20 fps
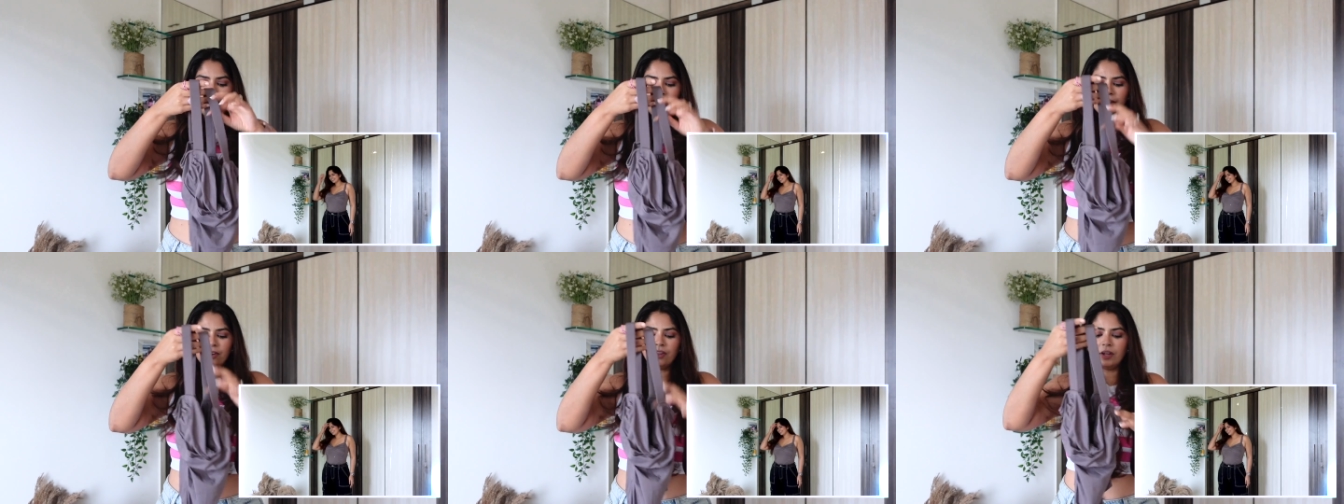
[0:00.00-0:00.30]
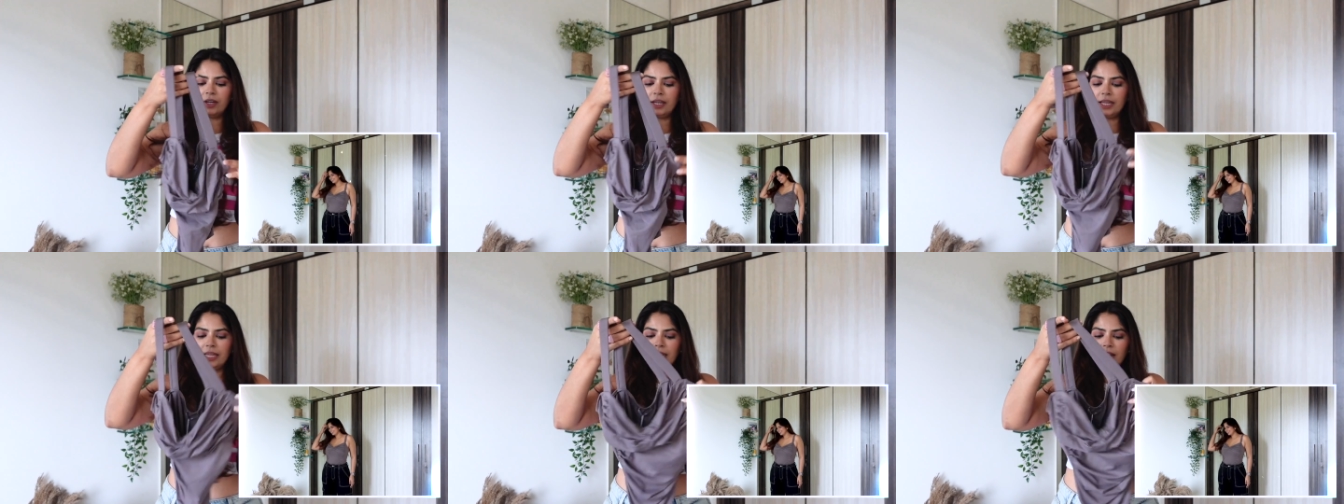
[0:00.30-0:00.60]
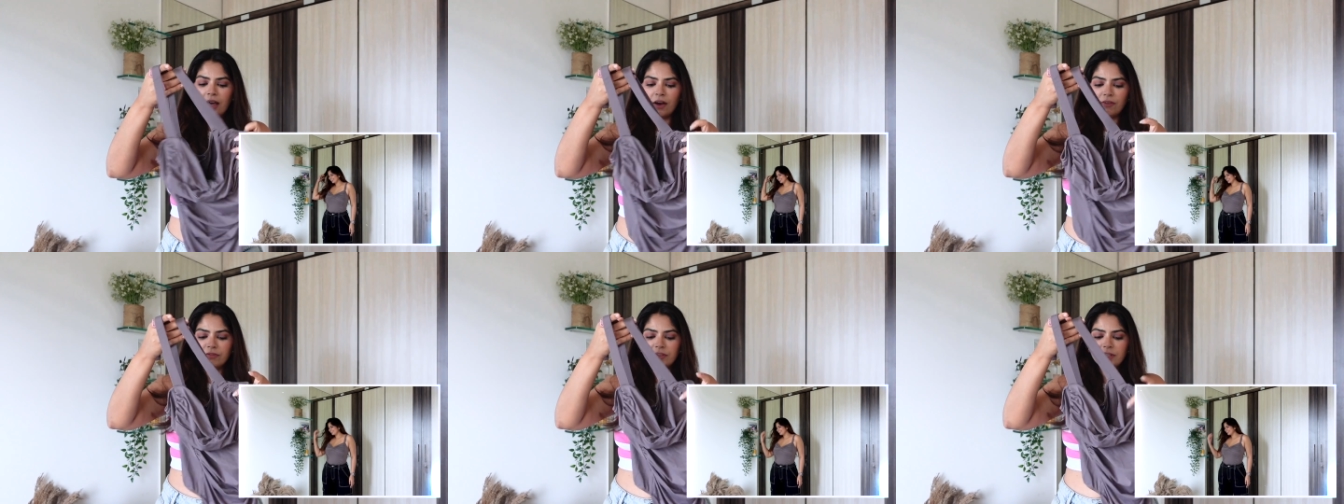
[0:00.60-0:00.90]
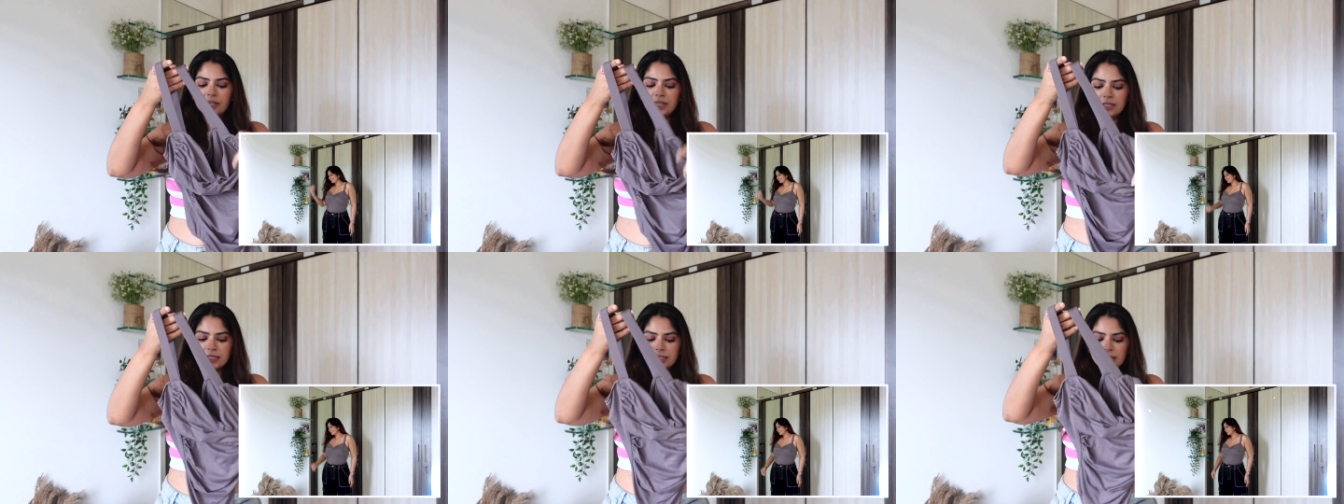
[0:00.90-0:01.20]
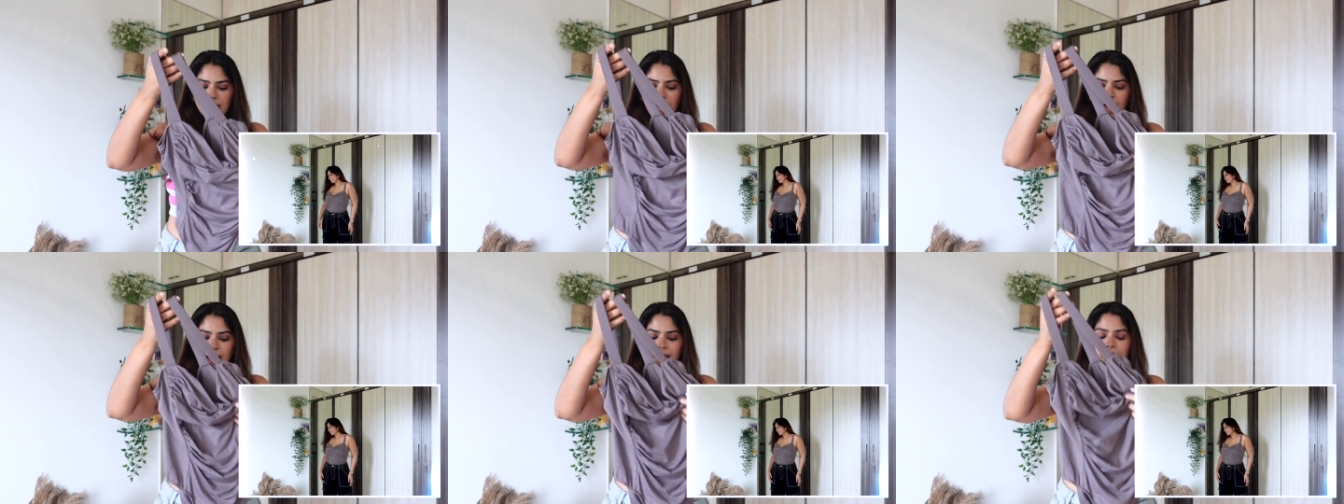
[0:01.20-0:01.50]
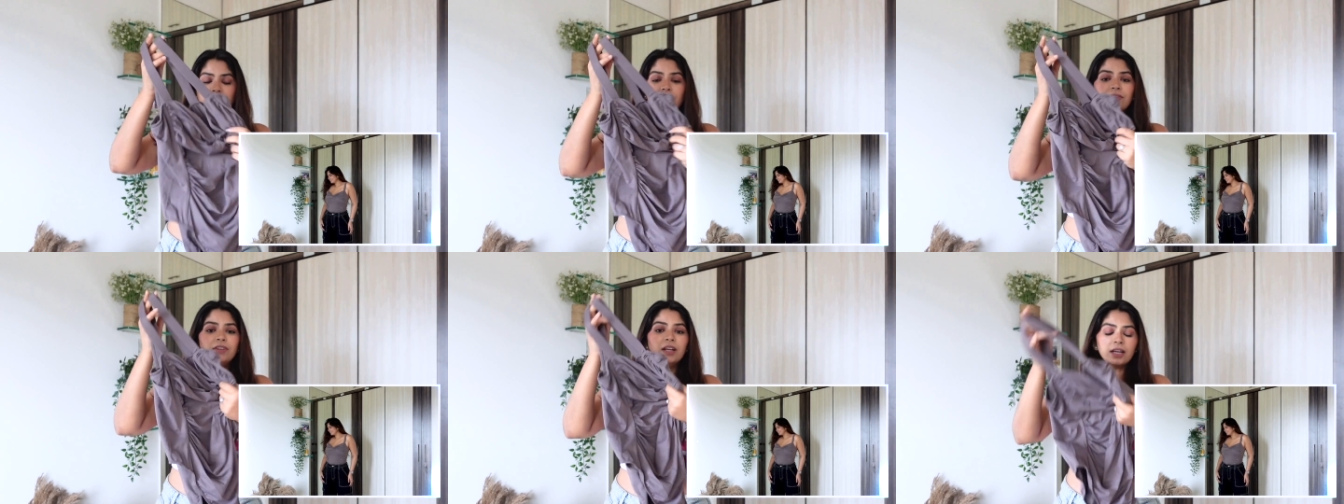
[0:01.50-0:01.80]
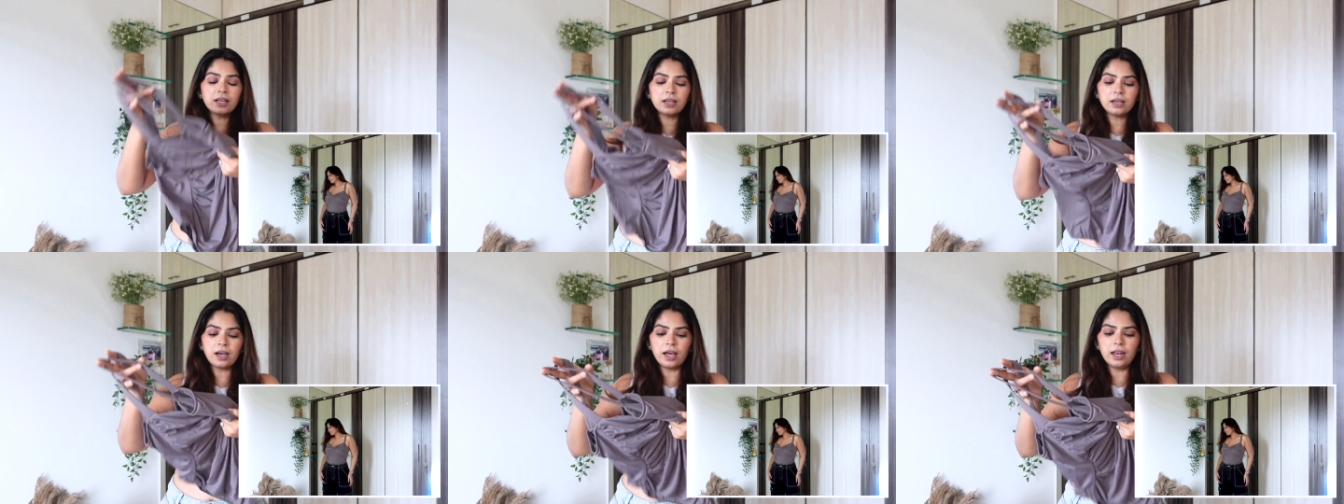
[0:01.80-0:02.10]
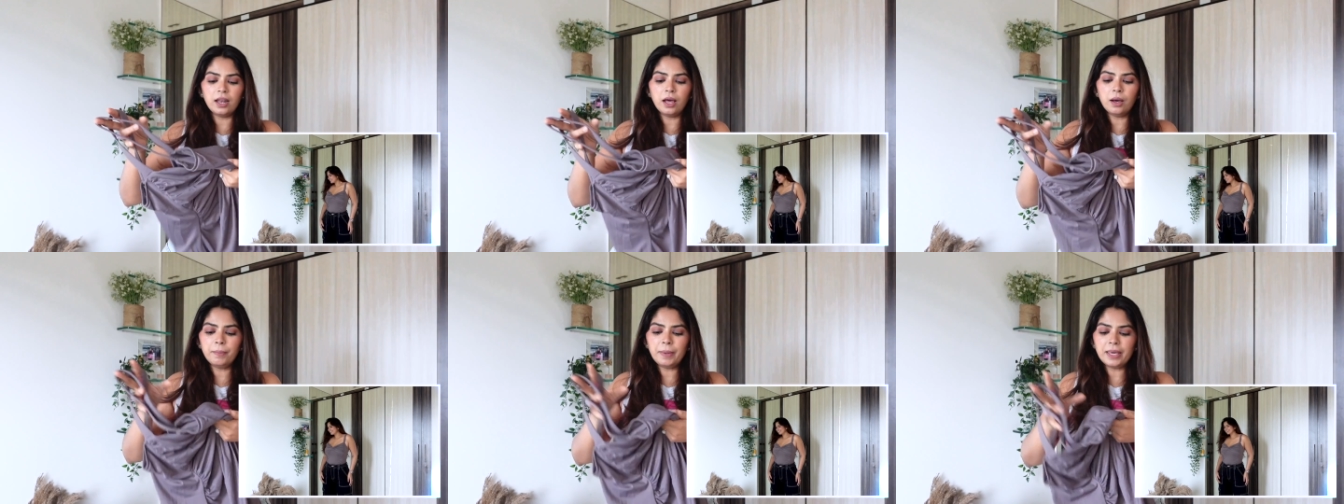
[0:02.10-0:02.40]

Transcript: I really love this. I love the color.